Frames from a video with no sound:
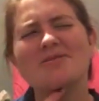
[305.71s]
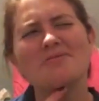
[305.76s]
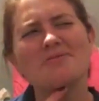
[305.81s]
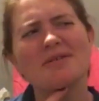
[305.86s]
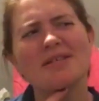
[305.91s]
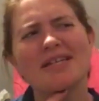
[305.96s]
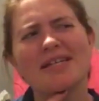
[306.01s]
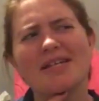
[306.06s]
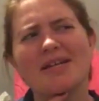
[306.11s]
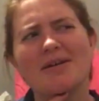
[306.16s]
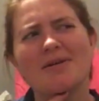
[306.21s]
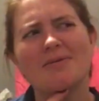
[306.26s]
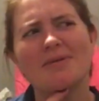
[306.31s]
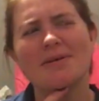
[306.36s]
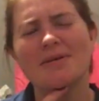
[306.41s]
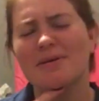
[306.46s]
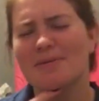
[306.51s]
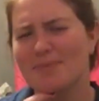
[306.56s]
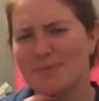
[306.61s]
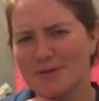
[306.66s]
really know
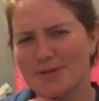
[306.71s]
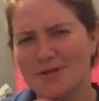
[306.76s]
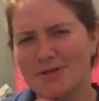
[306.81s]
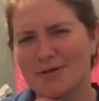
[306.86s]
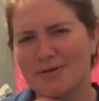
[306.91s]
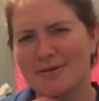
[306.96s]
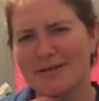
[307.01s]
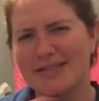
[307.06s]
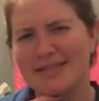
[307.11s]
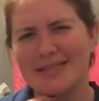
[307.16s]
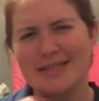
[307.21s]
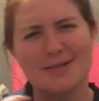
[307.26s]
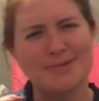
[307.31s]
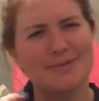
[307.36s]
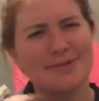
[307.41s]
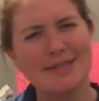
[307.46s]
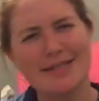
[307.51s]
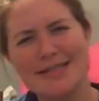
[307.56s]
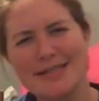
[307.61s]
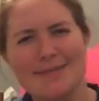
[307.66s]
what a Patronus is
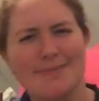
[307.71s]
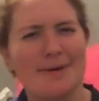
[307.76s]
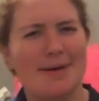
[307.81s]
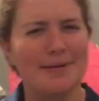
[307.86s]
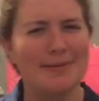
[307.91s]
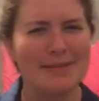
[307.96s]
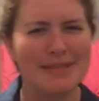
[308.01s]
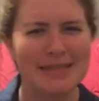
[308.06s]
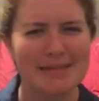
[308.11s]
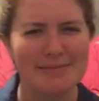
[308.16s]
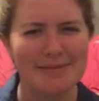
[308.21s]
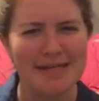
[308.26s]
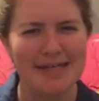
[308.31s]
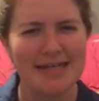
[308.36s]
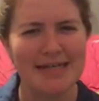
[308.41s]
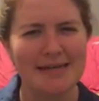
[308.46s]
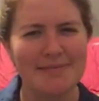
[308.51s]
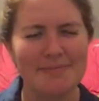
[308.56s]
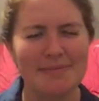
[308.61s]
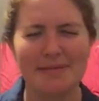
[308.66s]
really supposed to
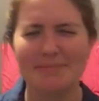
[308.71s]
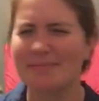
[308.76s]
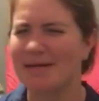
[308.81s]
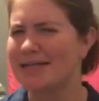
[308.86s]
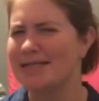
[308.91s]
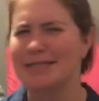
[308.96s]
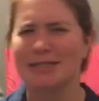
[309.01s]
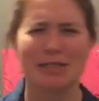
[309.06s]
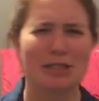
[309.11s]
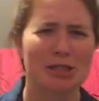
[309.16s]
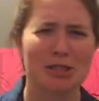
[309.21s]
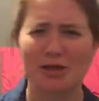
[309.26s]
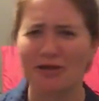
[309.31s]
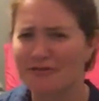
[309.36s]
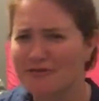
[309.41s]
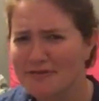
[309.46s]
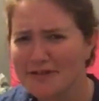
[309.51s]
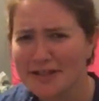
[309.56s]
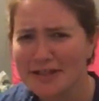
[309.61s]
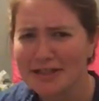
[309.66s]
be, but mine's a
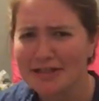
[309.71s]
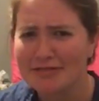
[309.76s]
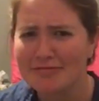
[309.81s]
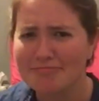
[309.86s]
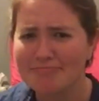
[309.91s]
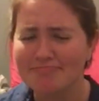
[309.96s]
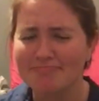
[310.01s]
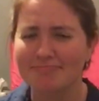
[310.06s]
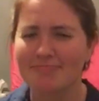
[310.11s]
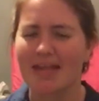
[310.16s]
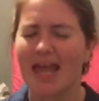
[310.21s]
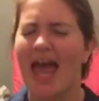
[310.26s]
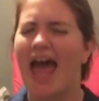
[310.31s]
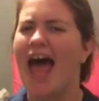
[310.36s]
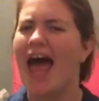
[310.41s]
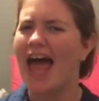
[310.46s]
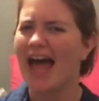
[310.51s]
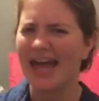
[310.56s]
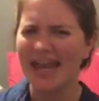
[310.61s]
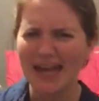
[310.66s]
dolphin. And
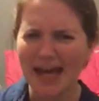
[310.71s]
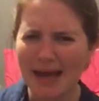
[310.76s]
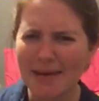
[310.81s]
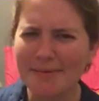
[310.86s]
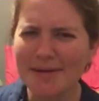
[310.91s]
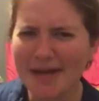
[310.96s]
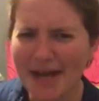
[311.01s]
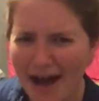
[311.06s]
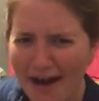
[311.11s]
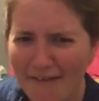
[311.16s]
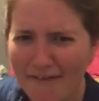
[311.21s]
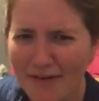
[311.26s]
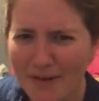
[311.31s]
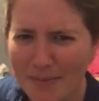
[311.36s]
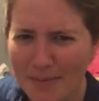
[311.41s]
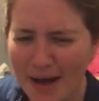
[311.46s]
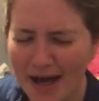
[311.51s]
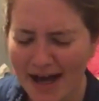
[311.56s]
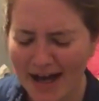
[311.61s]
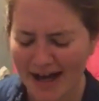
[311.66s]
I'm in
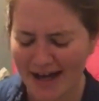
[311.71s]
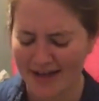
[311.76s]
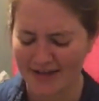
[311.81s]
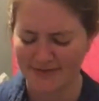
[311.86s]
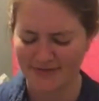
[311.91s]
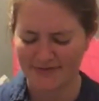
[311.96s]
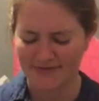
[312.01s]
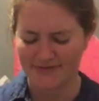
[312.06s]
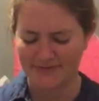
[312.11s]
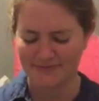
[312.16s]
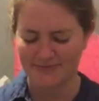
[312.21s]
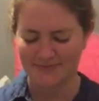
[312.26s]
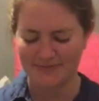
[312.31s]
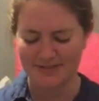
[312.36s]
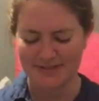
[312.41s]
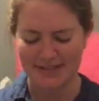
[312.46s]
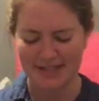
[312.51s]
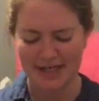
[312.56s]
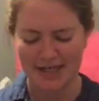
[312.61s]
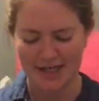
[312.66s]
Hufflepuff!
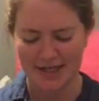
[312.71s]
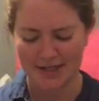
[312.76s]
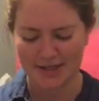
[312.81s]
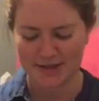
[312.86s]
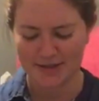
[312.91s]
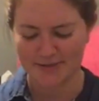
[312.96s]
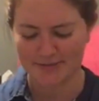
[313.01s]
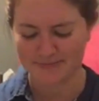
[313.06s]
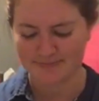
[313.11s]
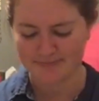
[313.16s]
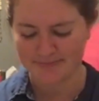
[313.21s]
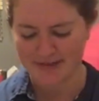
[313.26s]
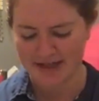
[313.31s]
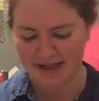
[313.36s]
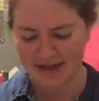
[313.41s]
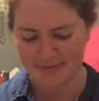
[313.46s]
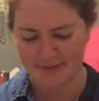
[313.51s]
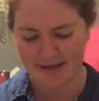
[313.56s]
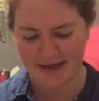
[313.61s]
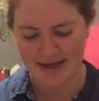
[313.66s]
So,
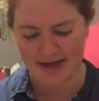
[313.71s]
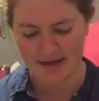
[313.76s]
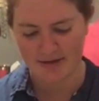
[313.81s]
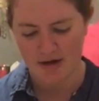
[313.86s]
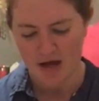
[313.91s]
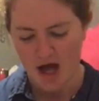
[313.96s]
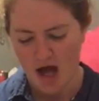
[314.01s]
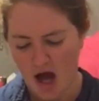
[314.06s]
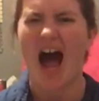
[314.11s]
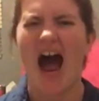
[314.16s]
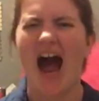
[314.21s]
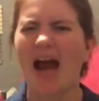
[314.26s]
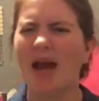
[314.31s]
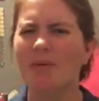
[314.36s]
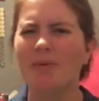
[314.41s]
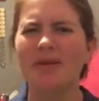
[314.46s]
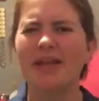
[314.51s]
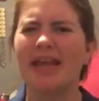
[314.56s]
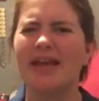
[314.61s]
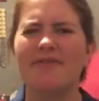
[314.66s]
there we go. I
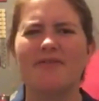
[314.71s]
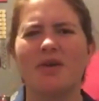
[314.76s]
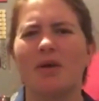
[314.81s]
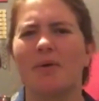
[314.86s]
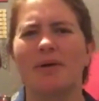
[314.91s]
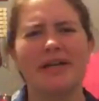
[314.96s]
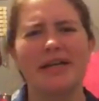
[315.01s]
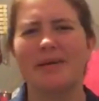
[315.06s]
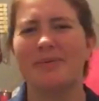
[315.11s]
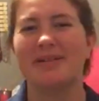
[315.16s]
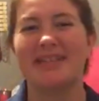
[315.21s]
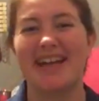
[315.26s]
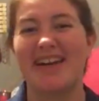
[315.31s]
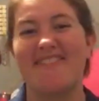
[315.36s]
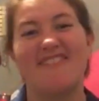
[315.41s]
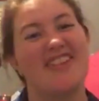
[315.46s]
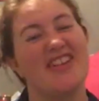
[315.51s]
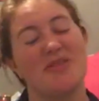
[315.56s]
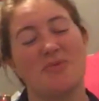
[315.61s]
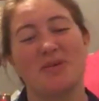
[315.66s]
really have no idea what that
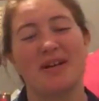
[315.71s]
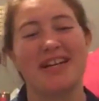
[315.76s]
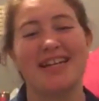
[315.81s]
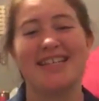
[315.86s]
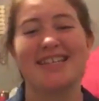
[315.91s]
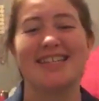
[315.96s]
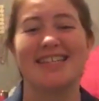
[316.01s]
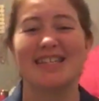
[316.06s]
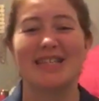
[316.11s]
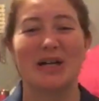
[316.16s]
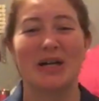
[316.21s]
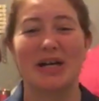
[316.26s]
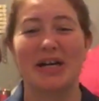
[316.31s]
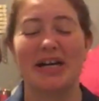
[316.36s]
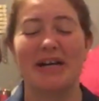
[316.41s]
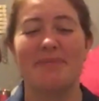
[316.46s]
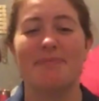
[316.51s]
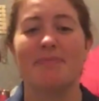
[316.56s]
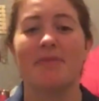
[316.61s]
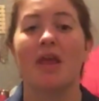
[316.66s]
5th one is.
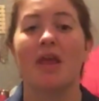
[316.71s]
Sorry.